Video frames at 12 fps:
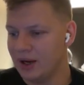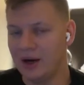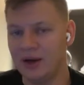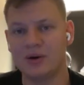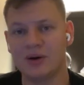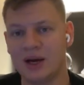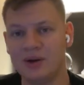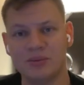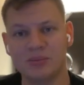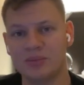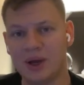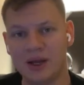I don't, I
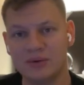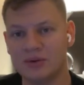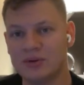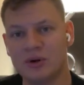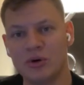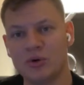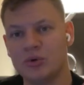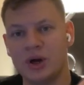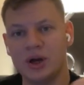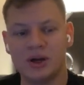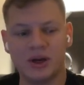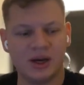don't, I don't know.
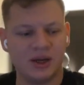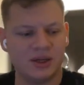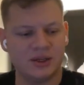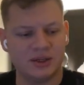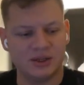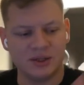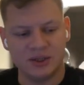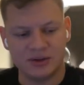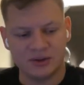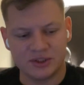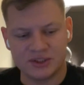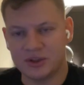I
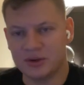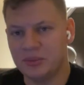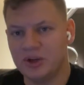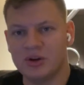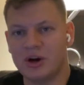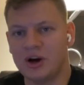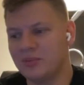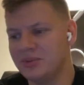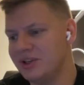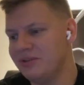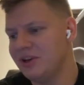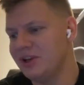either it's gonna be on Arm
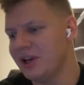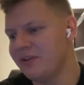TV.